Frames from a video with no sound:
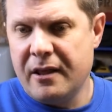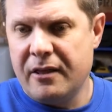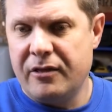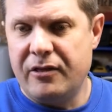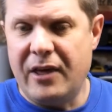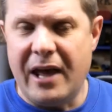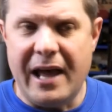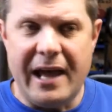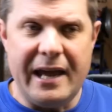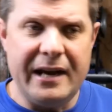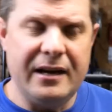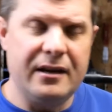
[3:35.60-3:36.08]

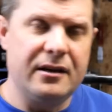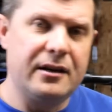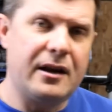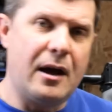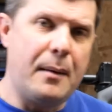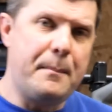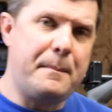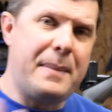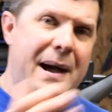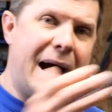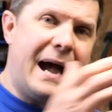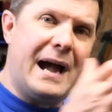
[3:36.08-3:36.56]
Then we
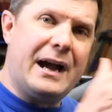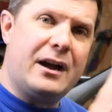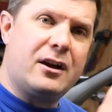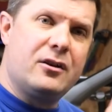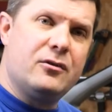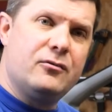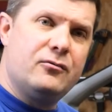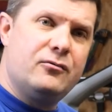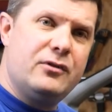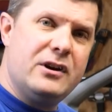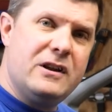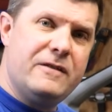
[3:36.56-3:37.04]
go
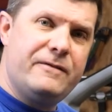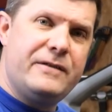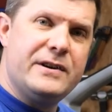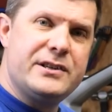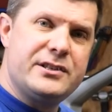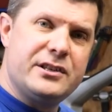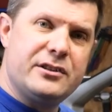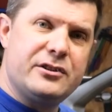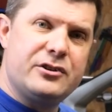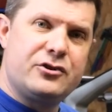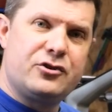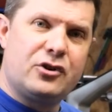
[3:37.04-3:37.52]
back,
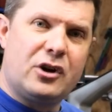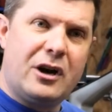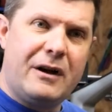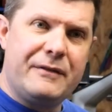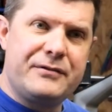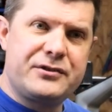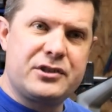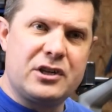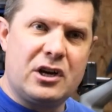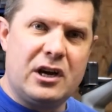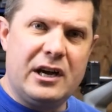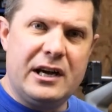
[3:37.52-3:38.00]
revisit the
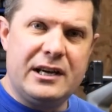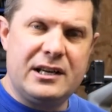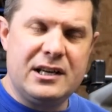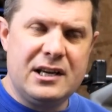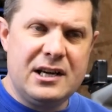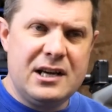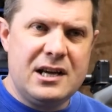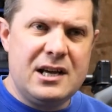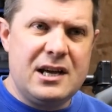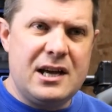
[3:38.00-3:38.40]
drive side,